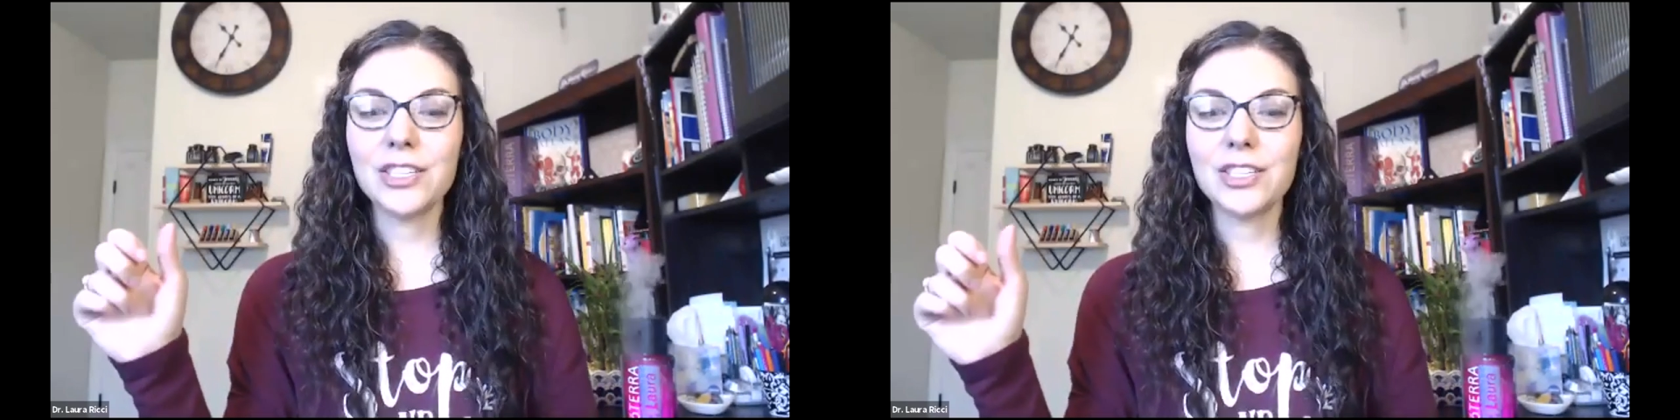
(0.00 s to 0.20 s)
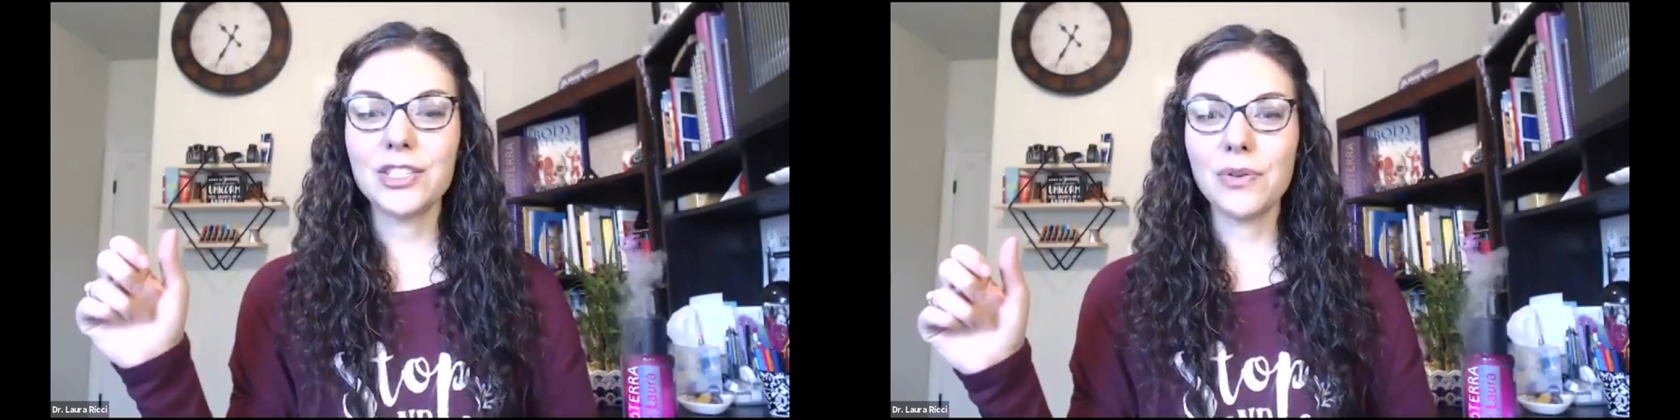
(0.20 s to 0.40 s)

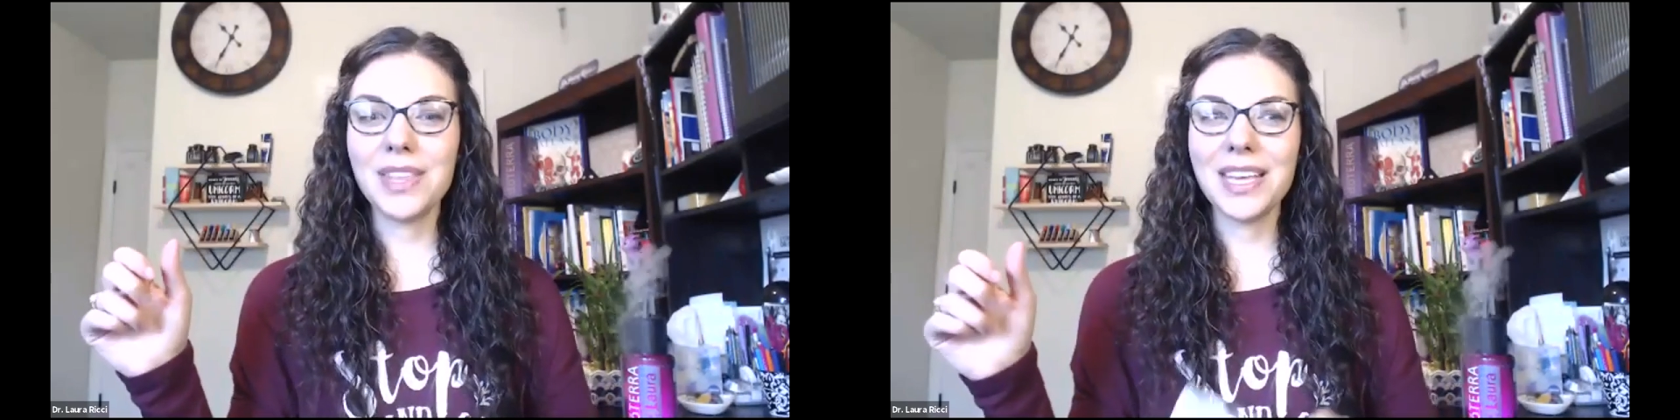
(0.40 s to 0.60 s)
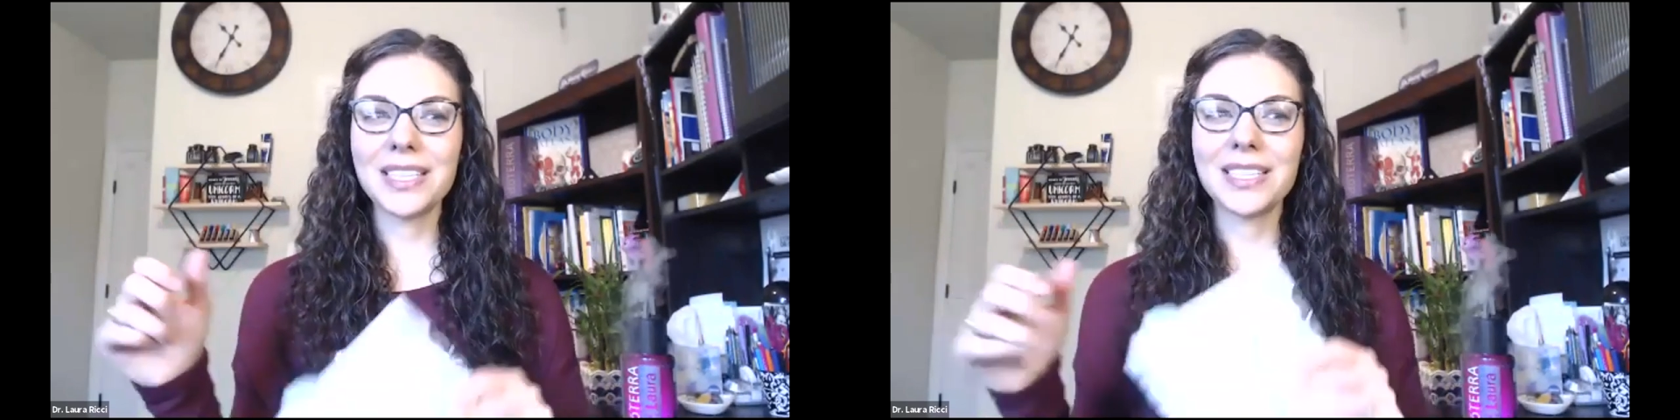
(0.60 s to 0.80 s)
So
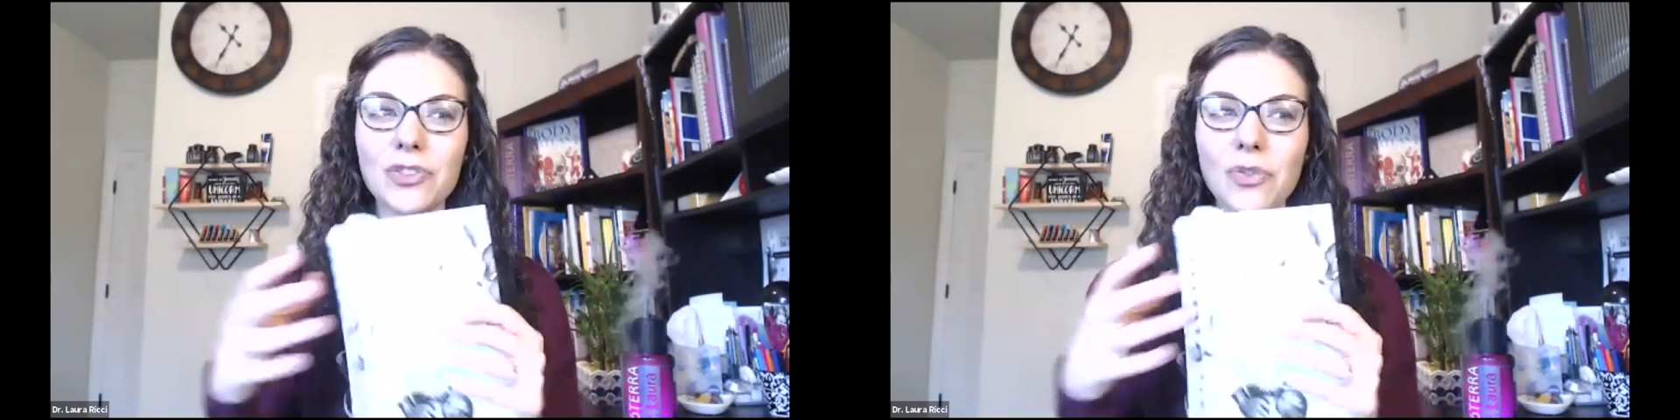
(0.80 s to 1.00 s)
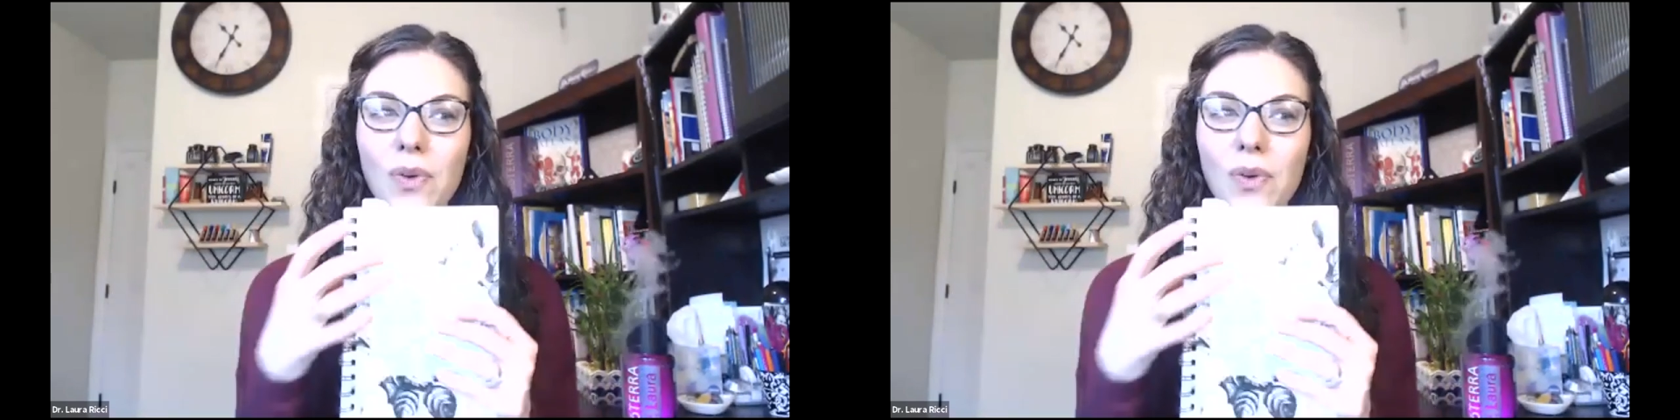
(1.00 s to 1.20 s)
the
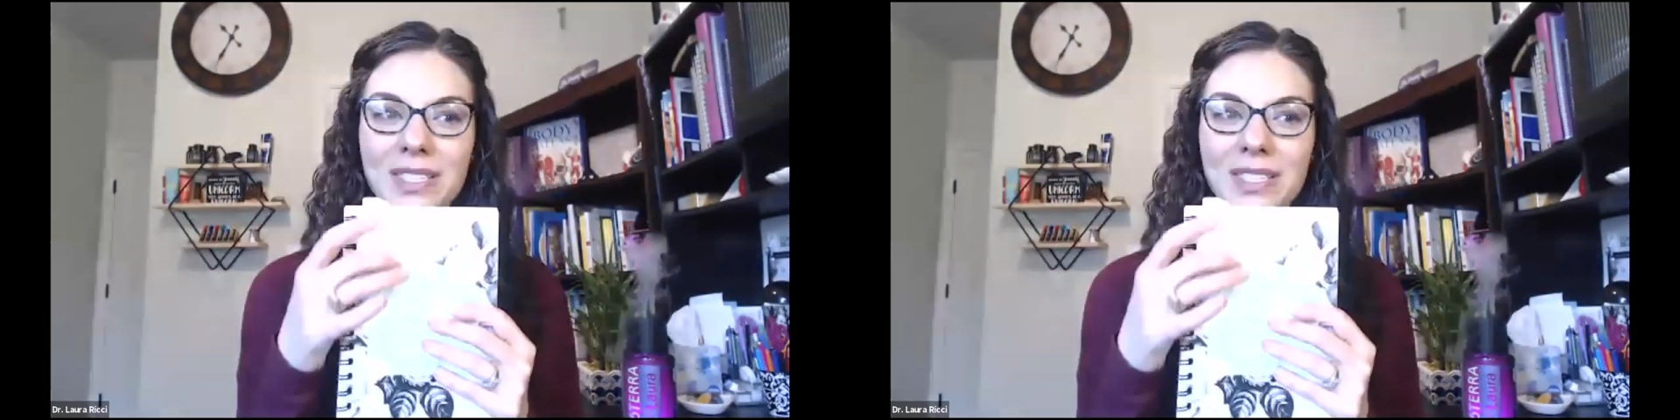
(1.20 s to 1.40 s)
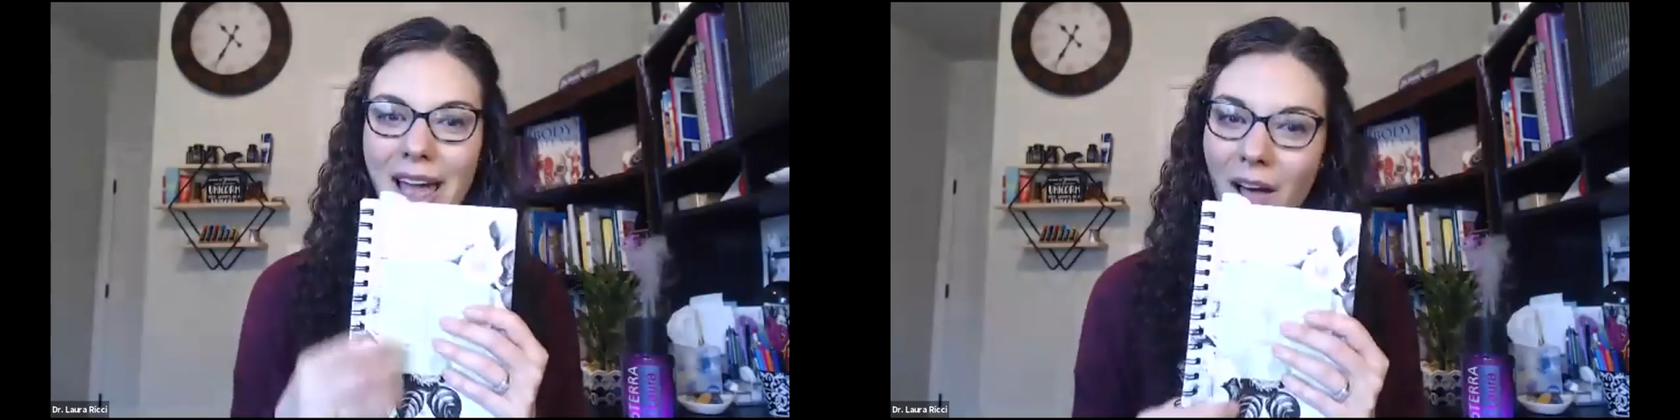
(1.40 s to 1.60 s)
essential oils
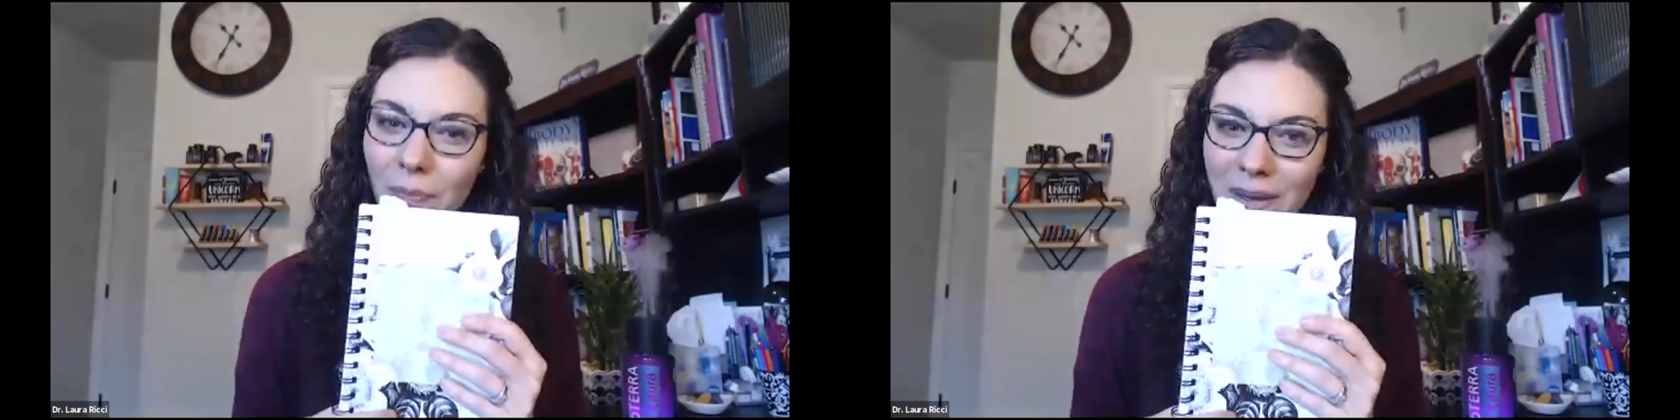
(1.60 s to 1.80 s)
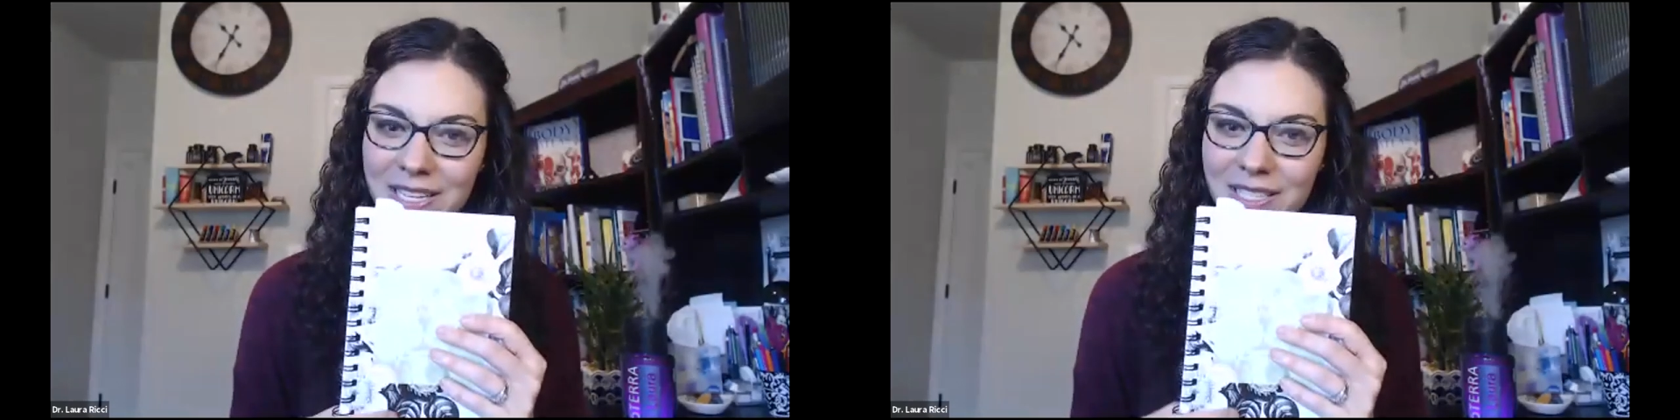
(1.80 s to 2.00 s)
can
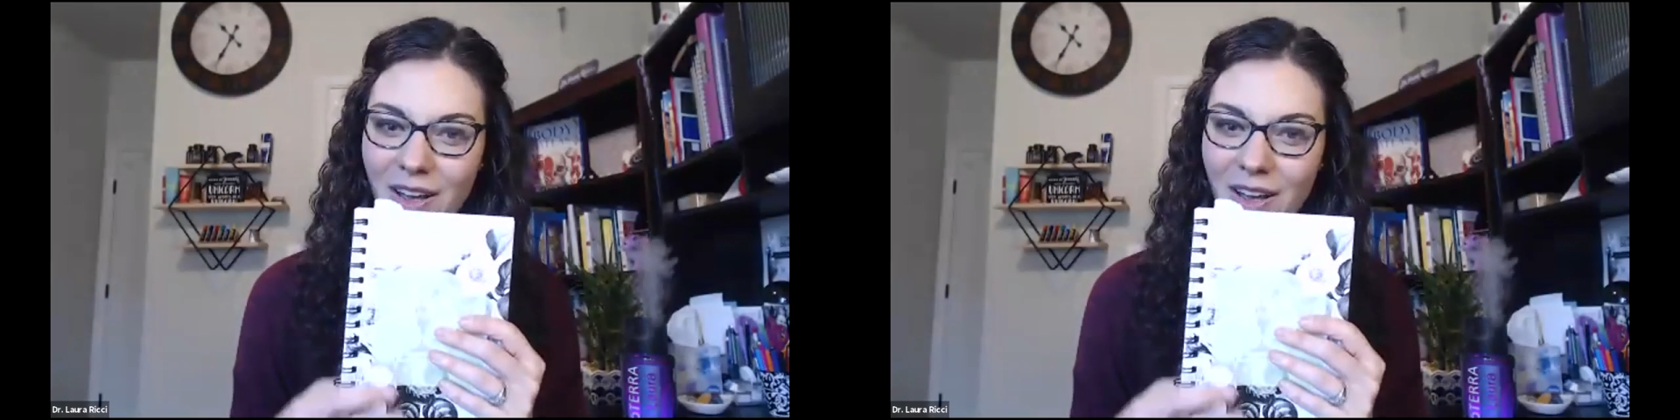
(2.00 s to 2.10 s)
help us